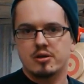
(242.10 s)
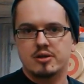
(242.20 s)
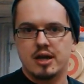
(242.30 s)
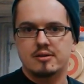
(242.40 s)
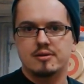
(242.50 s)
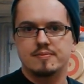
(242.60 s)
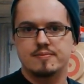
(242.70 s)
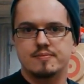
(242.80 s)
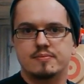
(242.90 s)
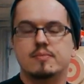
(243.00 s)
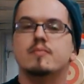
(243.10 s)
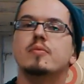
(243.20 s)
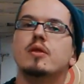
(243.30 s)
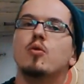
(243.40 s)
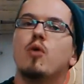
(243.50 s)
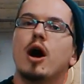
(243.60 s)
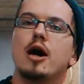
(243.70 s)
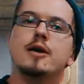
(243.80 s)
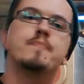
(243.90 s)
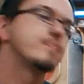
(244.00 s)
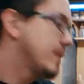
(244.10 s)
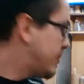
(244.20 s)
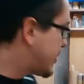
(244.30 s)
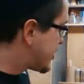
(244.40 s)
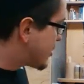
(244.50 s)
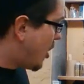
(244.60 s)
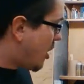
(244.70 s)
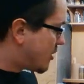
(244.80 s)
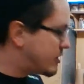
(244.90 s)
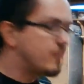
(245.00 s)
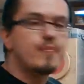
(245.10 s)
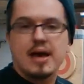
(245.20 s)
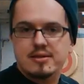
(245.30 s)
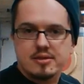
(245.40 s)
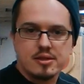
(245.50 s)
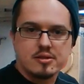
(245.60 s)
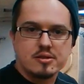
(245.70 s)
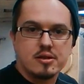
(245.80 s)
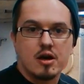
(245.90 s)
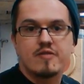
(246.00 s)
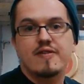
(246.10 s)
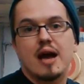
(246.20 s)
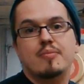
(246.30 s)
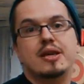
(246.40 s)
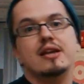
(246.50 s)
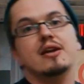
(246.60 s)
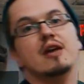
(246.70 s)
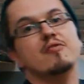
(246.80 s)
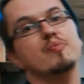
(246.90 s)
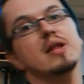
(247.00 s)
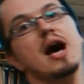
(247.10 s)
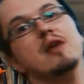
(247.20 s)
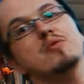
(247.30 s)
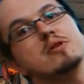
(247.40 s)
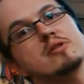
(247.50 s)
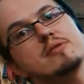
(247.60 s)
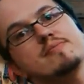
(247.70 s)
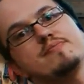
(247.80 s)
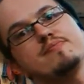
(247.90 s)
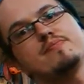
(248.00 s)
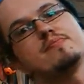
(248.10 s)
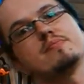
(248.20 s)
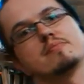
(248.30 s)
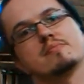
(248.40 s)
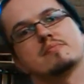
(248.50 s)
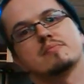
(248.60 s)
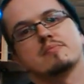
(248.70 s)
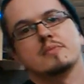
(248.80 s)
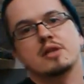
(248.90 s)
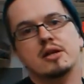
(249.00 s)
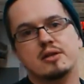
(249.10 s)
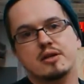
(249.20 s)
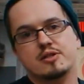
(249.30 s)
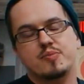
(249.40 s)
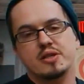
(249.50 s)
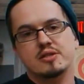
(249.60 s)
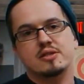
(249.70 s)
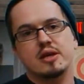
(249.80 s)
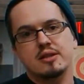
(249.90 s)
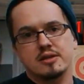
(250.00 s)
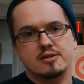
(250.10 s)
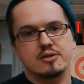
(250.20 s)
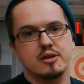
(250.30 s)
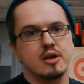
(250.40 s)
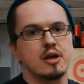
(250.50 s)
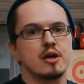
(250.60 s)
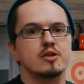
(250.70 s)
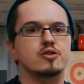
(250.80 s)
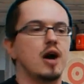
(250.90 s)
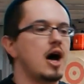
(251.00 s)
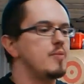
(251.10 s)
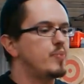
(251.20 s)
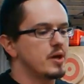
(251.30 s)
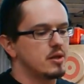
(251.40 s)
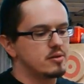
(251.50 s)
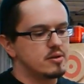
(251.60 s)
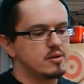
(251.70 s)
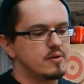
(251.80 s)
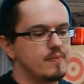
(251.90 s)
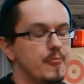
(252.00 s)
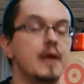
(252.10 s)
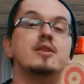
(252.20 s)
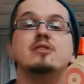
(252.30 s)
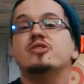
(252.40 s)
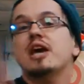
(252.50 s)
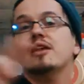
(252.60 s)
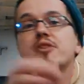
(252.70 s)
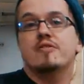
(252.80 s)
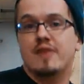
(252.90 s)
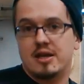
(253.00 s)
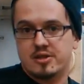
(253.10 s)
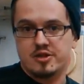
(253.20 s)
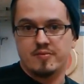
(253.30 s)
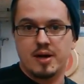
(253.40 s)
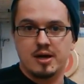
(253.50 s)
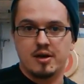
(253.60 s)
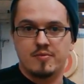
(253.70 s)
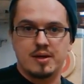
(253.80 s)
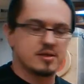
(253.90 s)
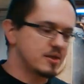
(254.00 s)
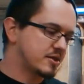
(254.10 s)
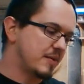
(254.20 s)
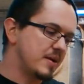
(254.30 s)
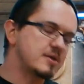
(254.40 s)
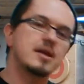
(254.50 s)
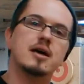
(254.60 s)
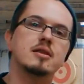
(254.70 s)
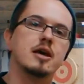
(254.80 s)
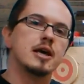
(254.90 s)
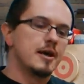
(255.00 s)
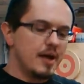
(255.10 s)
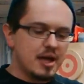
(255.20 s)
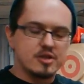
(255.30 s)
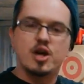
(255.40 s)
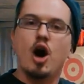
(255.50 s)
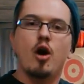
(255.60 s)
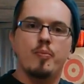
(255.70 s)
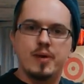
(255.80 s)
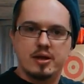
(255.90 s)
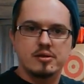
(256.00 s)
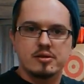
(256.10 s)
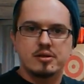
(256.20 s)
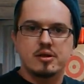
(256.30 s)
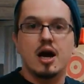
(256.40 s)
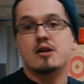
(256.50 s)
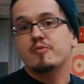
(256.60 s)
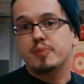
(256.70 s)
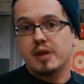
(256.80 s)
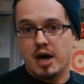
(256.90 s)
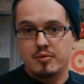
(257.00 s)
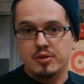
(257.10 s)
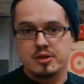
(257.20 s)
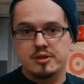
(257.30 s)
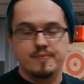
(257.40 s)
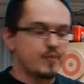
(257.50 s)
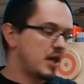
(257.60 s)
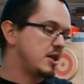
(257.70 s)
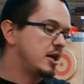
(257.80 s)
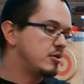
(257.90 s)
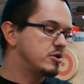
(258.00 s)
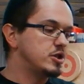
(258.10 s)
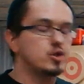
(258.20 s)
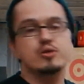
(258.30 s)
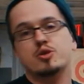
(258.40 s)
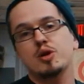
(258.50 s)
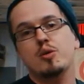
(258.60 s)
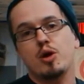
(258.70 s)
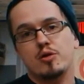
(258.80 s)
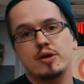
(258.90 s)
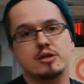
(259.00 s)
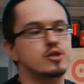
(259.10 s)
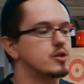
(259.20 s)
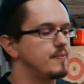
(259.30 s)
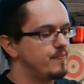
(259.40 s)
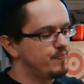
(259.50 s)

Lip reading: all that. Why? Because all your bases are fabricated out of plywood. Like this, pieces like this. So I built, and that's the other advantage of my system, is that it is all built out of plywood, and I usually choose 3/4 inch